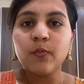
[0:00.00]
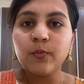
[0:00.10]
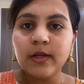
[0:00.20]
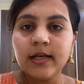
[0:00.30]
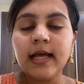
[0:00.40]

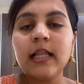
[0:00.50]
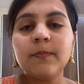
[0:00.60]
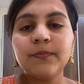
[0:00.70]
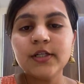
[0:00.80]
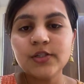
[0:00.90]
will
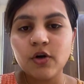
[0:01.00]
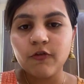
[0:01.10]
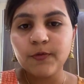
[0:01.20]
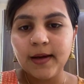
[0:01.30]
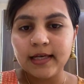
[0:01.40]
help the
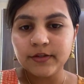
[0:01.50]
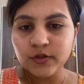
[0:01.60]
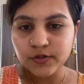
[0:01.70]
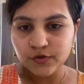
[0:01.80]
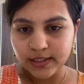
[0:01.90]
soft palate to
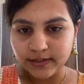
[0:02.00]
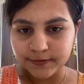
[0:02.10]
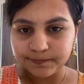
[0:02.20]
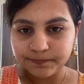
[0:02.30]
strengthen.